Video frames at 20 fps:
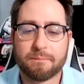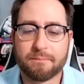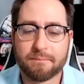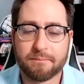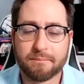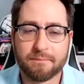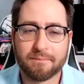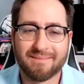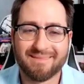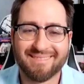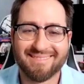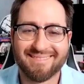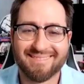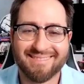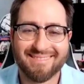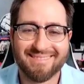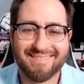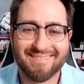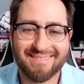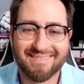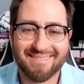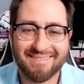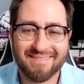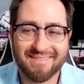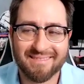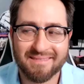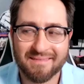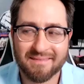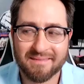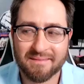
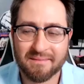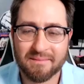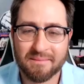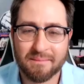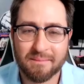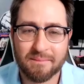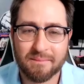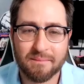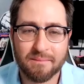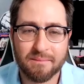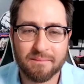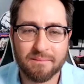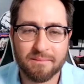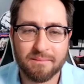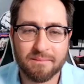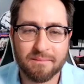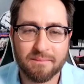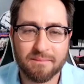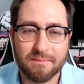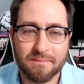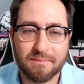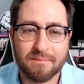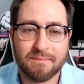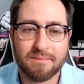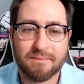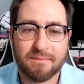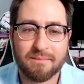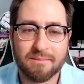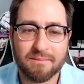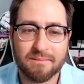
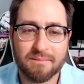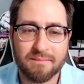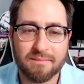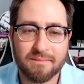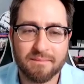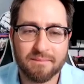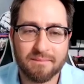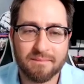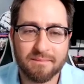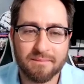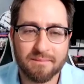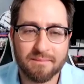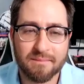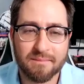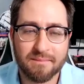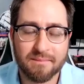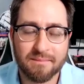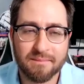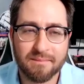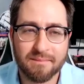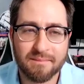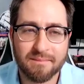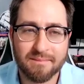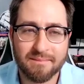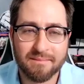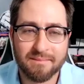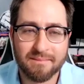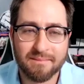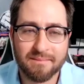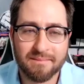
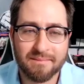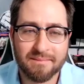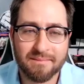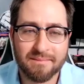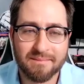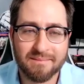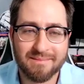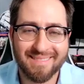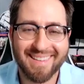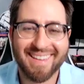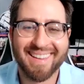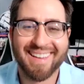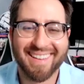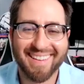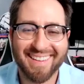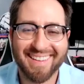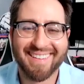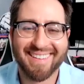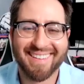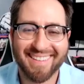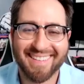No words are spoken by the person on screen.